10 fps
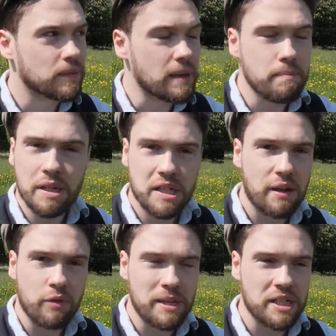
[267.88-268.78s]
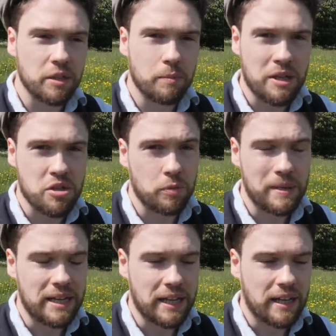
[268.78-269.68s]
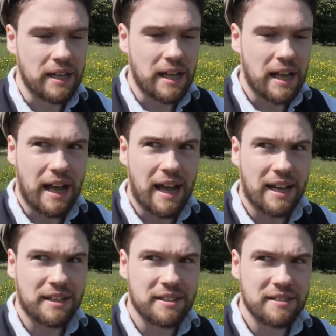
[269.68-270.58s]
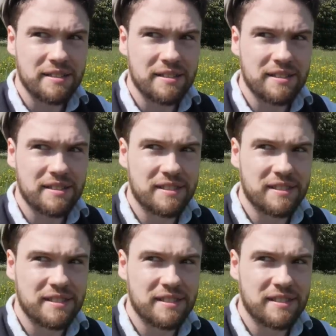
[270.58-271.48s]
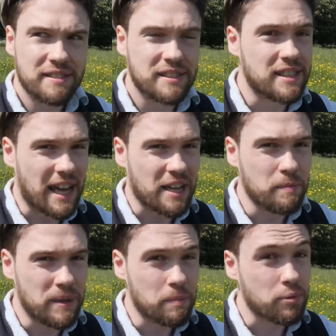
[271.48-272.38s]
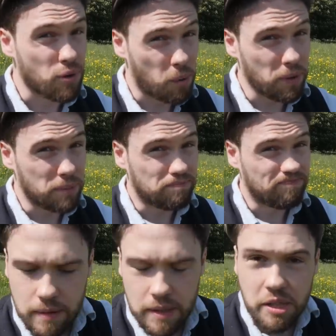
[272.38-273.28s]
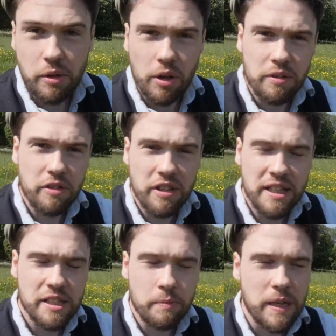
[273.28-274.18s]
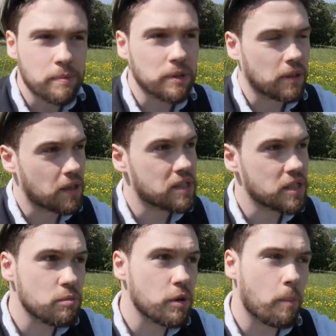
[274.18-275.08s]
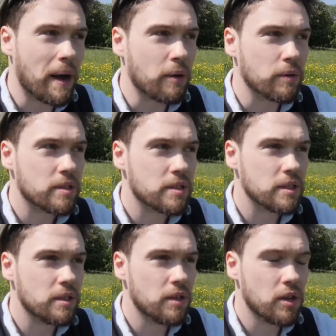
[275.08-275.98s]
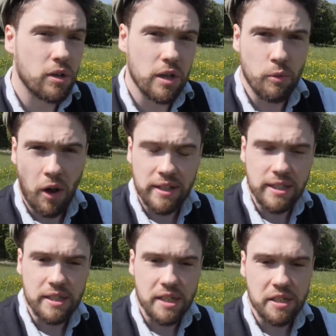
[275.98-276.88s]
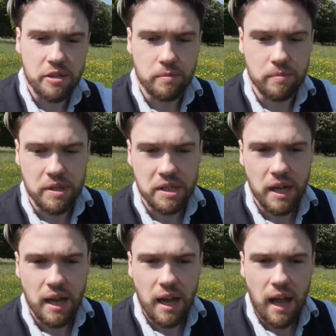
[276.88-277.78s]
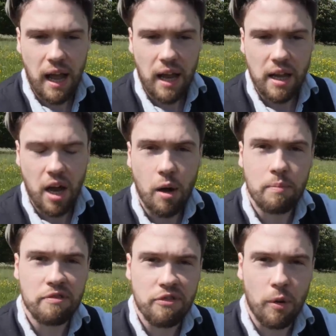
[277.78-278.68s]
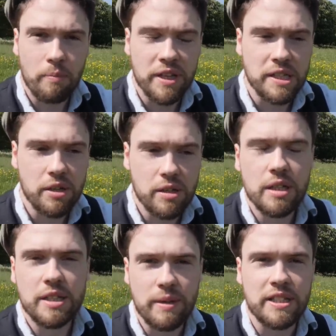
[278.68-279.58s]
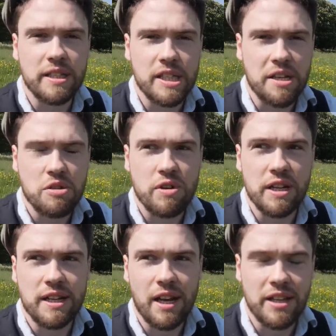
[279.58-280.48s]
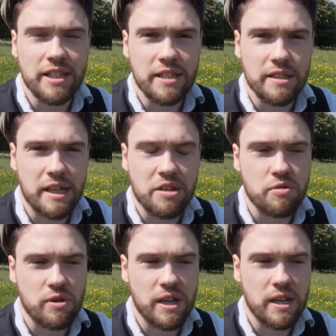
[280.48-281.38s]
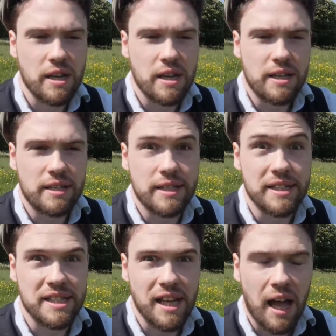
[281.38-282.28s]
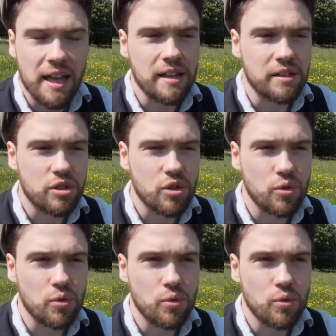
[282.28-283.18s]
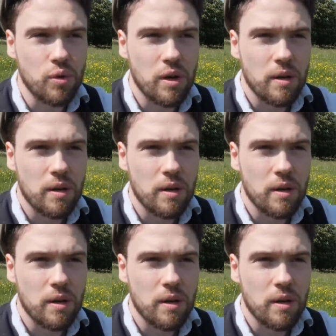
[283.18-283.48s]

It must have a mystical, magical meaning. And that can be a problem. So a lot of the things that people assume about early writing systems come from this early 20th century and 19th century desire to